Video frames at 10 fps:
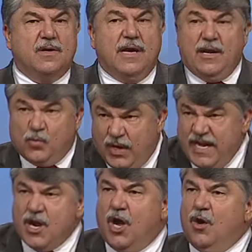And we
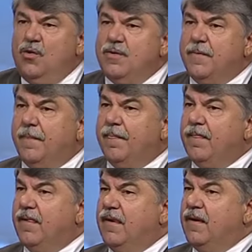know
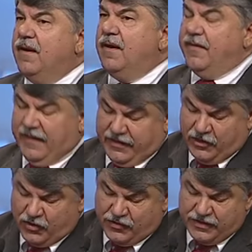that a
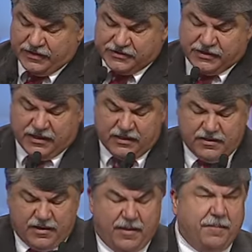union is the
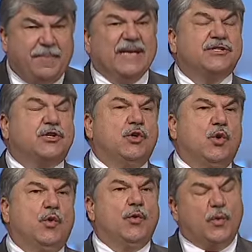best
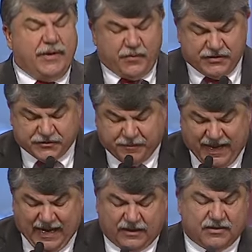tool to win
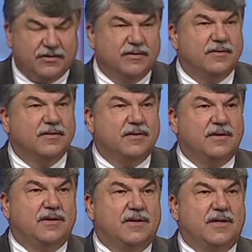respect,
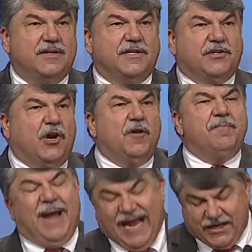to turn
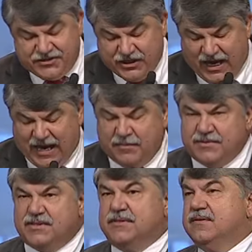bad
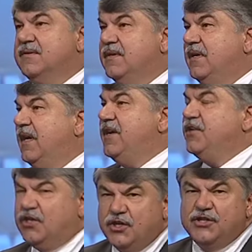jobs
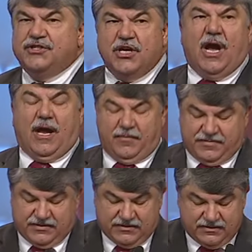into good
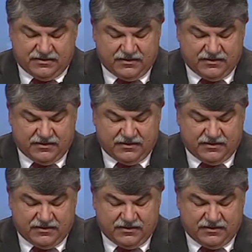jobs.